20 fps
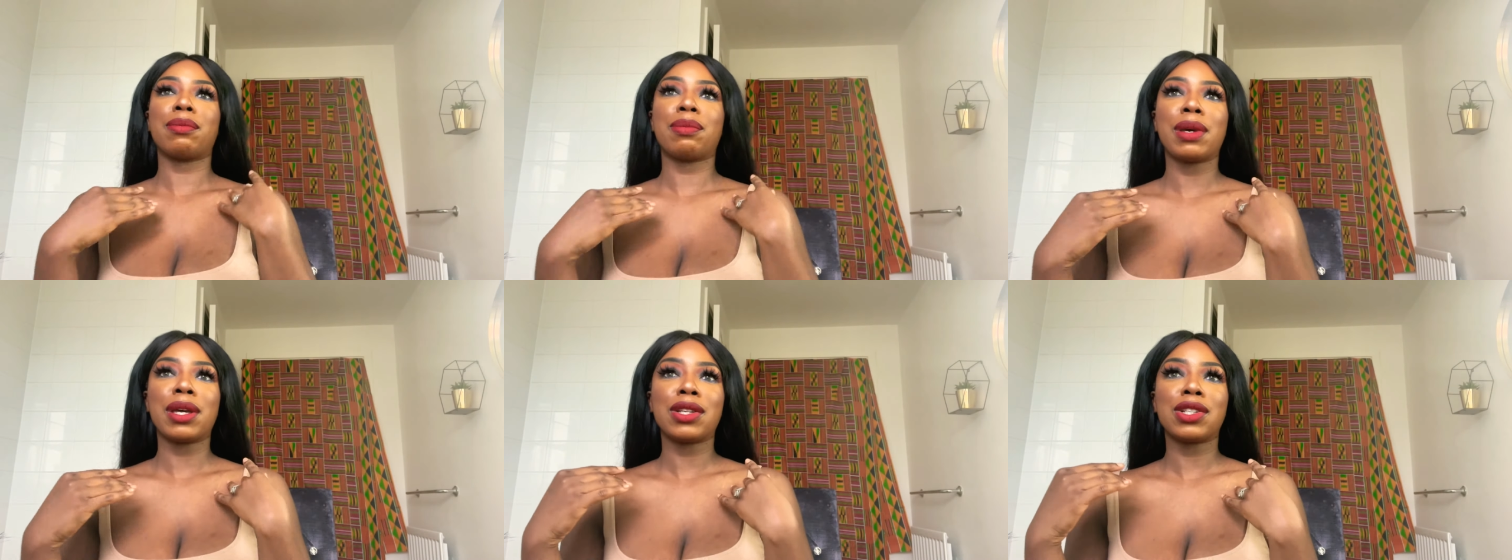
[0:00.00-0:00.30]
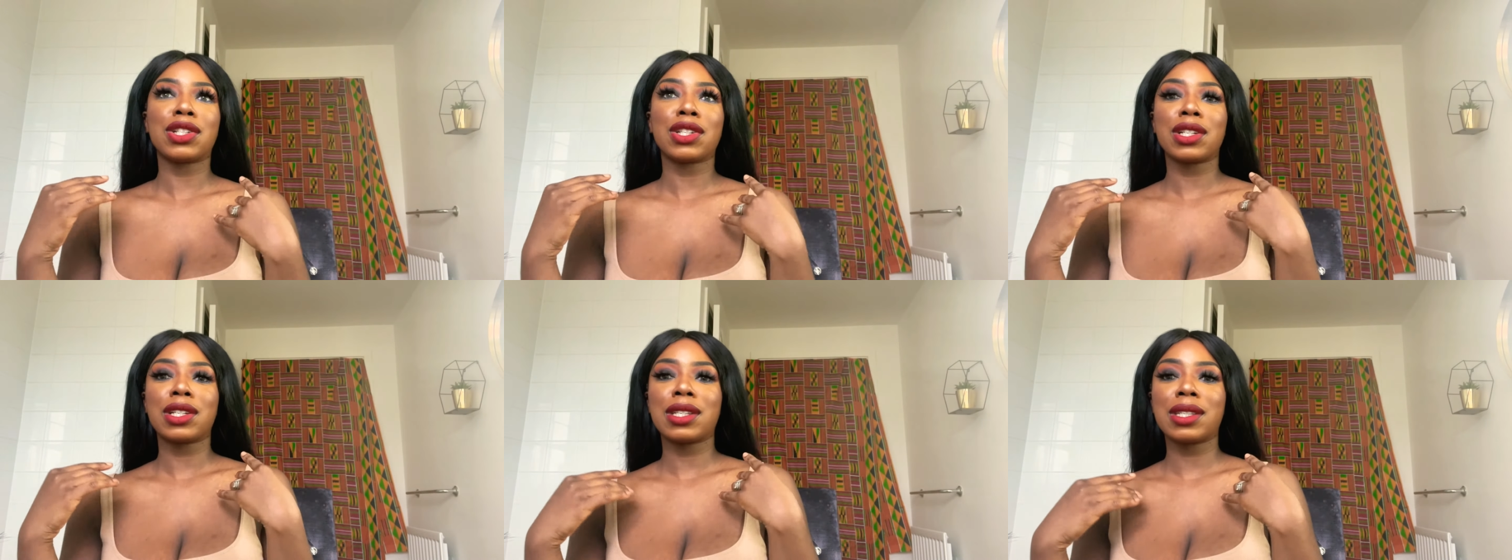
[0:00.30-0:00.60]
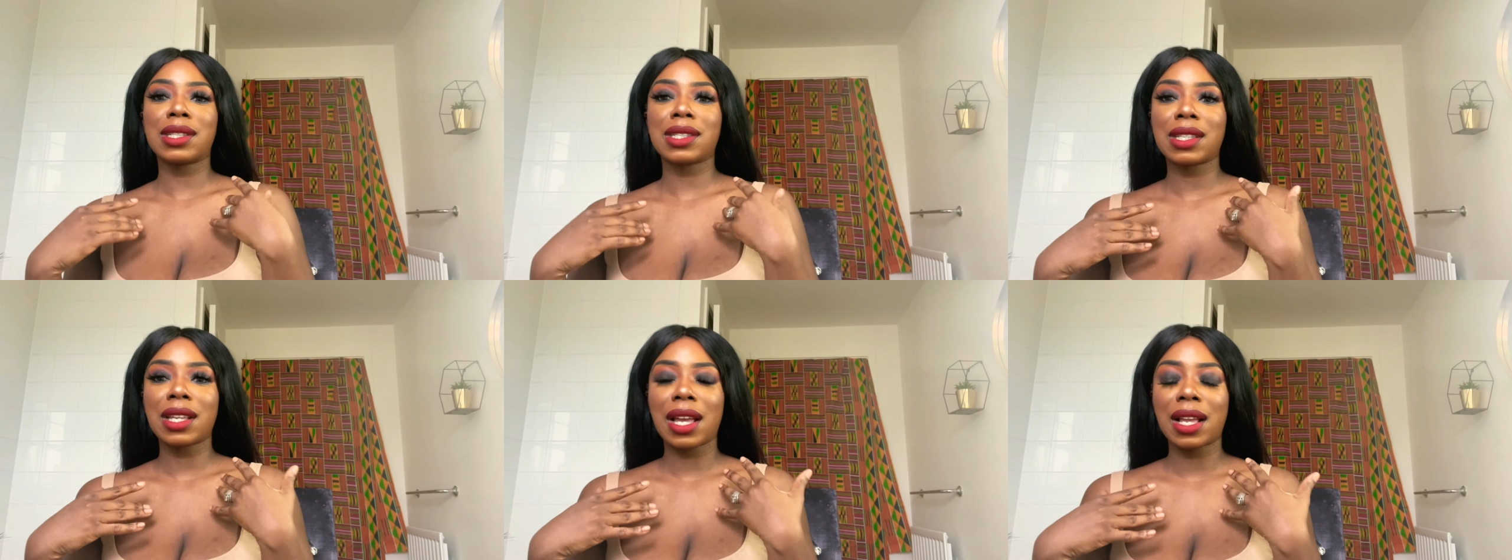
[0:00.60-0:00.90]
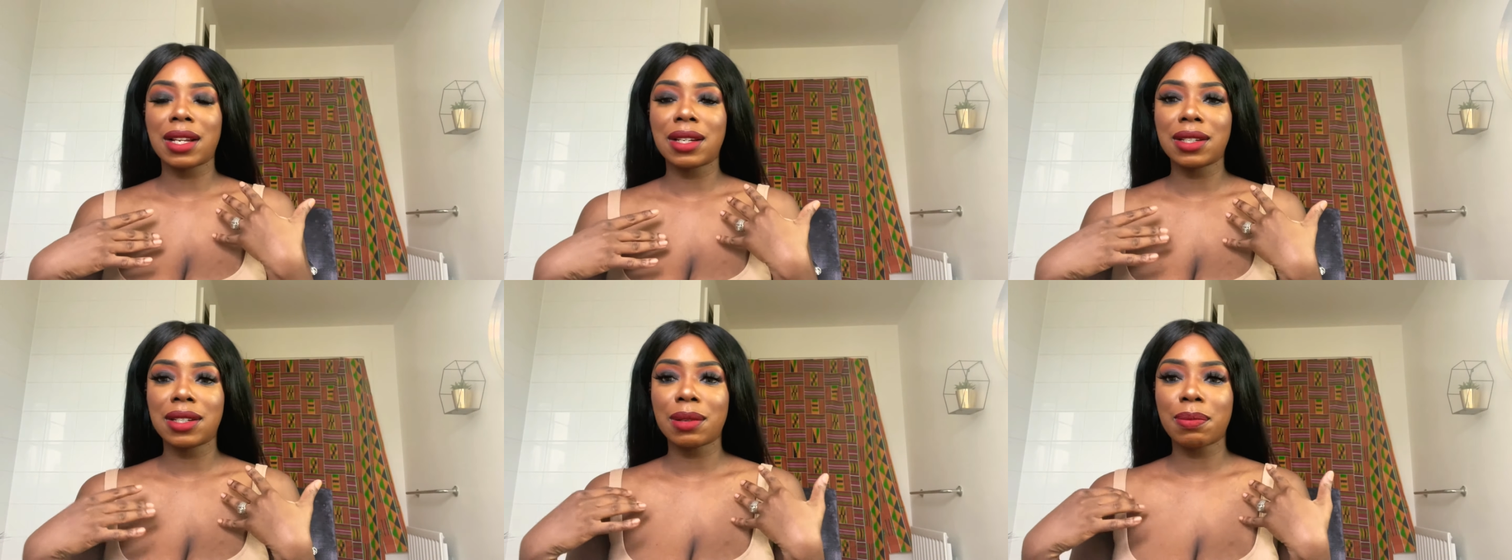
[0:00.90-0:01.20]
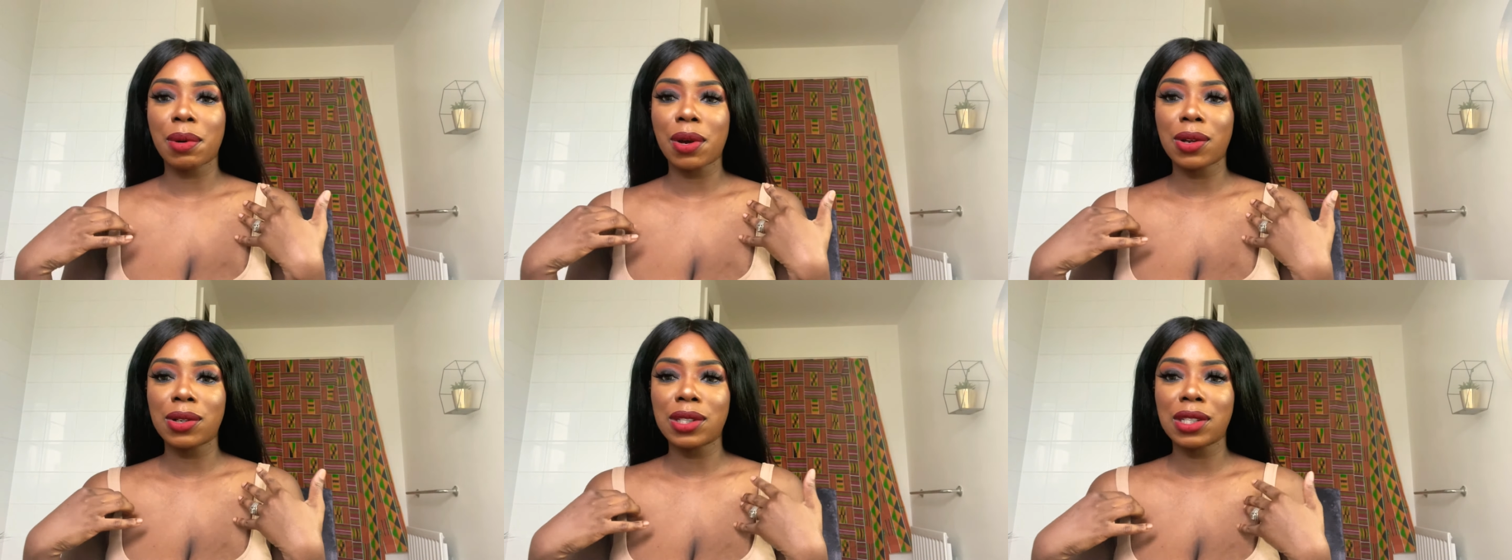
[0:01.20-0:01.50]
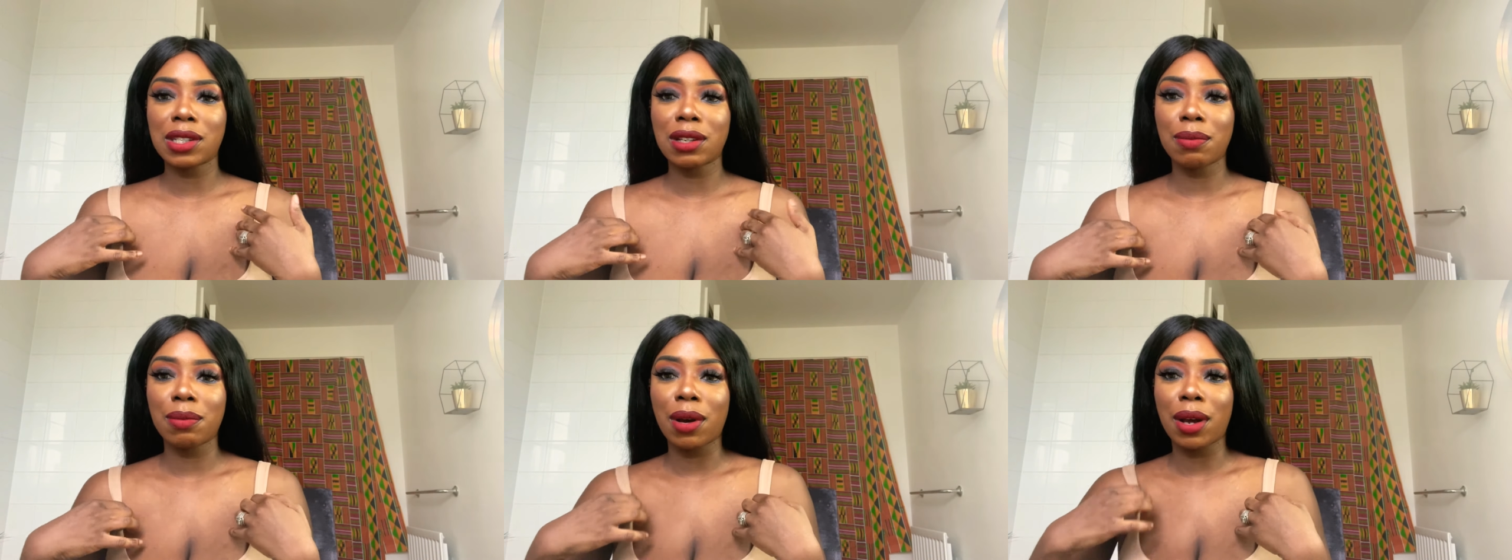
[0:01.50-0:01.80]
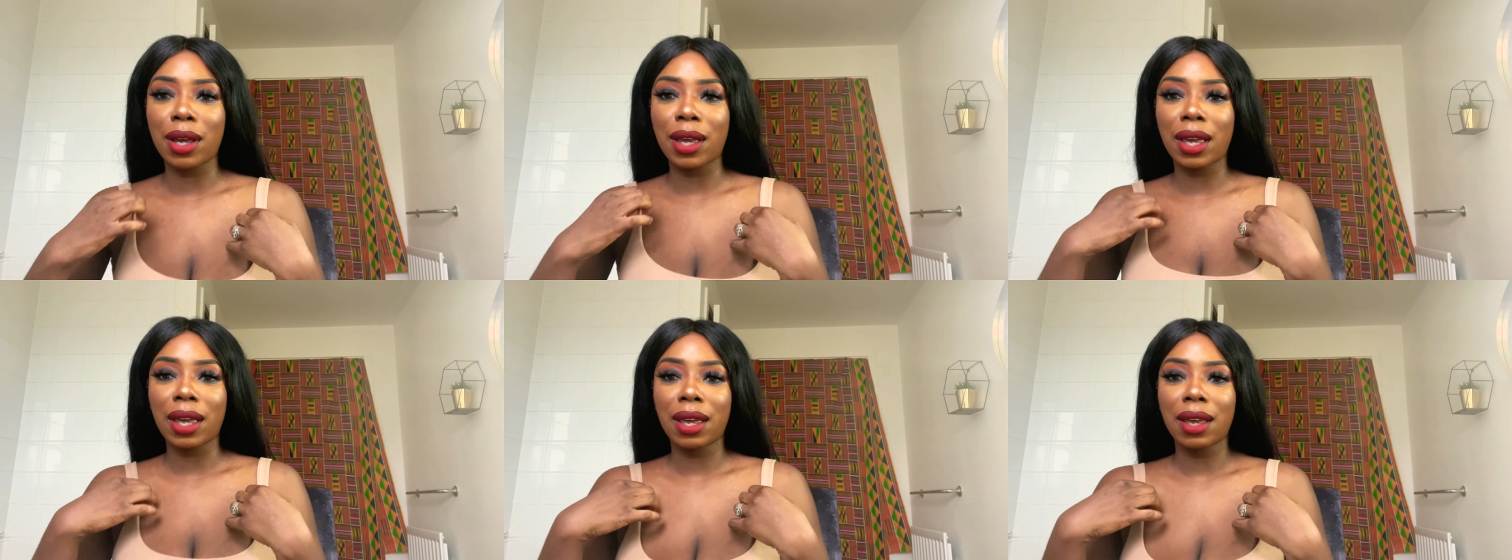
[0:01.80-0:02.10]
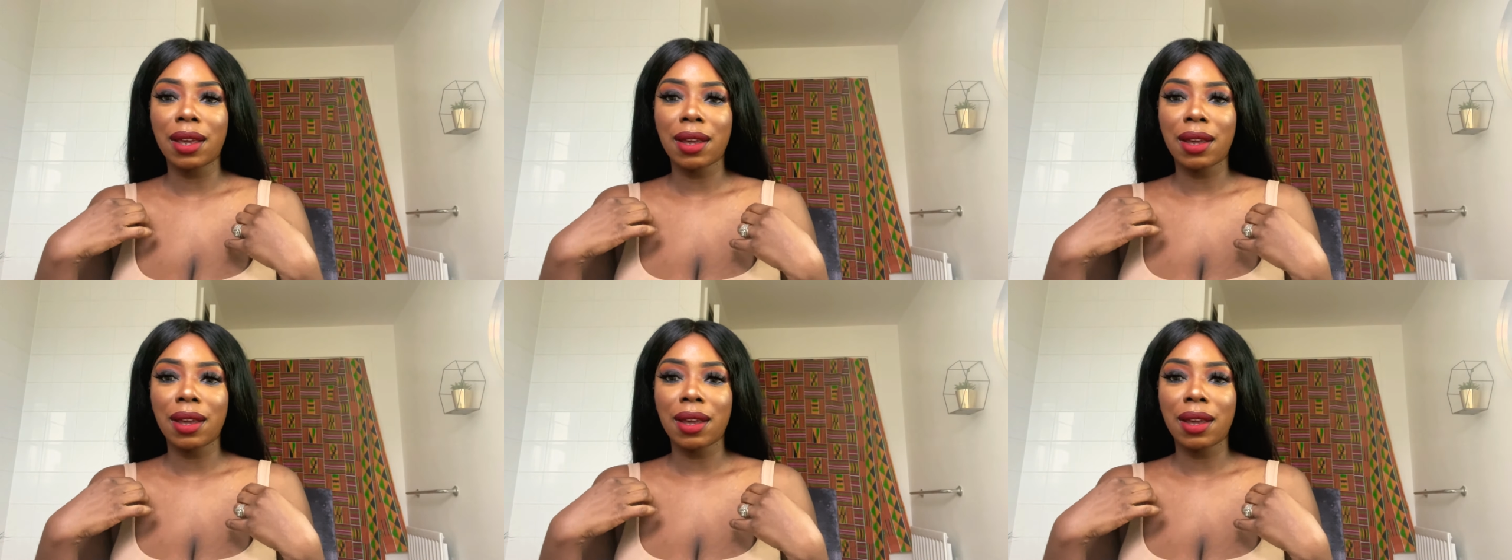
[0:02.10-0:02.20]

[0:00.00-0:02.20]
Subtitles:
pictures and post this on my